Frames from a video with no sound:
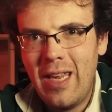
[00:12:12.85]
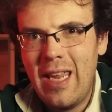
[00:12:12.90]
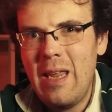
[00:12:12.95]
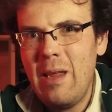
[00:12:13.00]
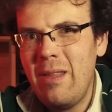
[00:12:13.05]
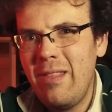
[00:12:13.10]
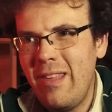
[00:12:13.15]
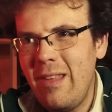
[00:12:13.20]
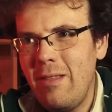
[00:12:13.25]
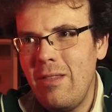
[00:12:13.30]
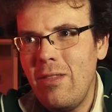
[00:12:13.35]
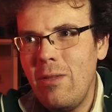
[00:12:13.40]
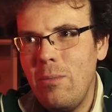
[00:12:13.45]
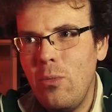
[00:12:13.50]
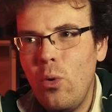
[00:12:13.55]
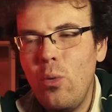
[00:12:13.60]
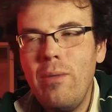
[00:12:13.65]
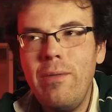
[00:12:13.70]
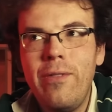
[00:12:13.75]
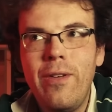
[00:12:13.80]
He seemed the
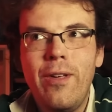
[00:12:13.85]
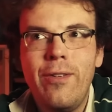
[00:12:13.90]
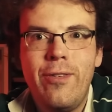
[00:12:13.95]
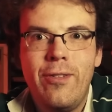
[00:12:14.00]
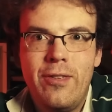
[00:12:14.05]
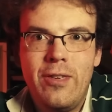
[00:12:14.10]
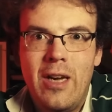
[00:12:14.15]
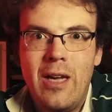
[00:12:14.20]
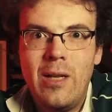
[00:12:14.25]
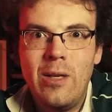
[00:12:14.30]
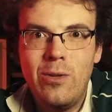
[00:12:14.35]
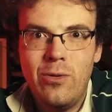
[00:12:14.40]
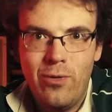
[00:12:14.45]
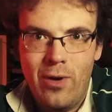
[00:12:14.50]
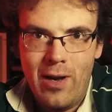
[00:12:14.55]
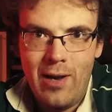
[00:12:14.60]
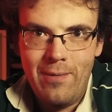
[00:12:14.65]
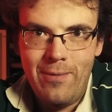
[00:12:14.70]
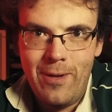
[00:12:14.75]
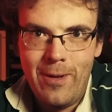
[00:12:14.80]
more versatile
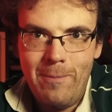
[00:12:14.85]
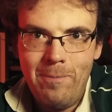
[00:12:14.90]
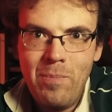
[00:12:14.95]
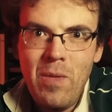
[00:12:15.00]
driver.